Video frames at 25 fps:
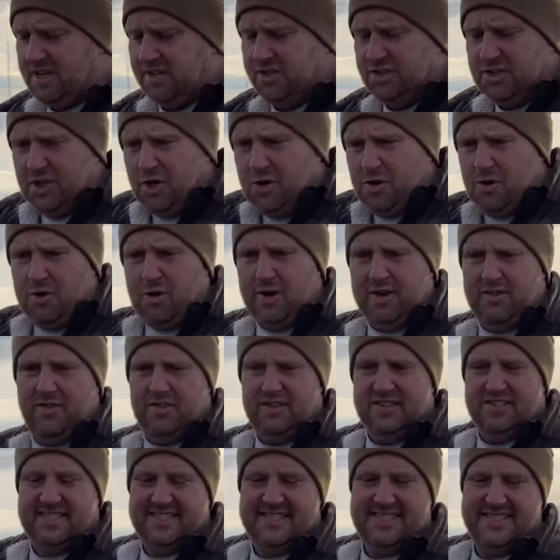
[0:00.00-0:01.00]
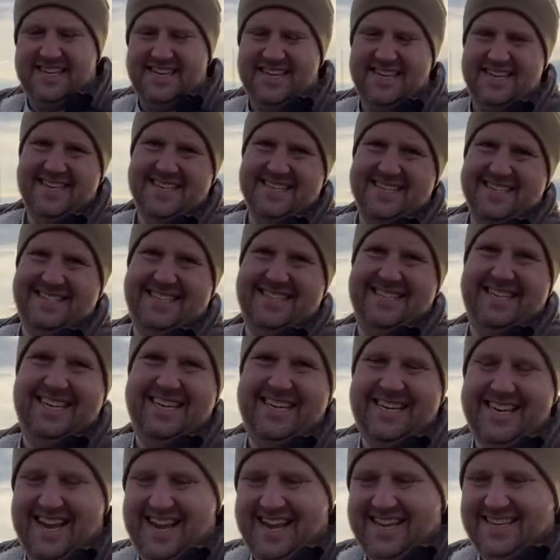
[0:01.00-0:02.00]
So the
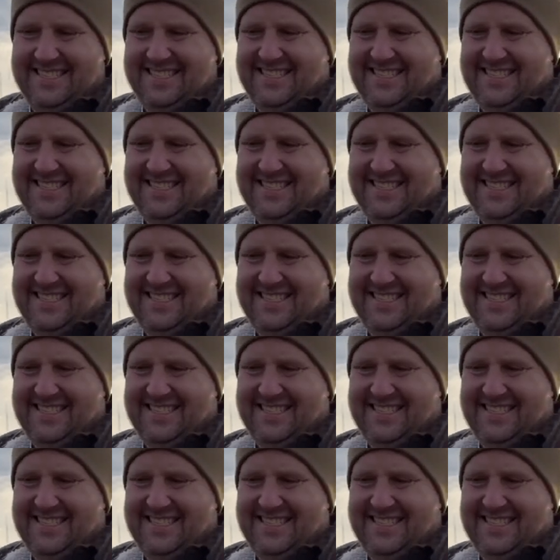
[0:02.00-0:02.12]
CDT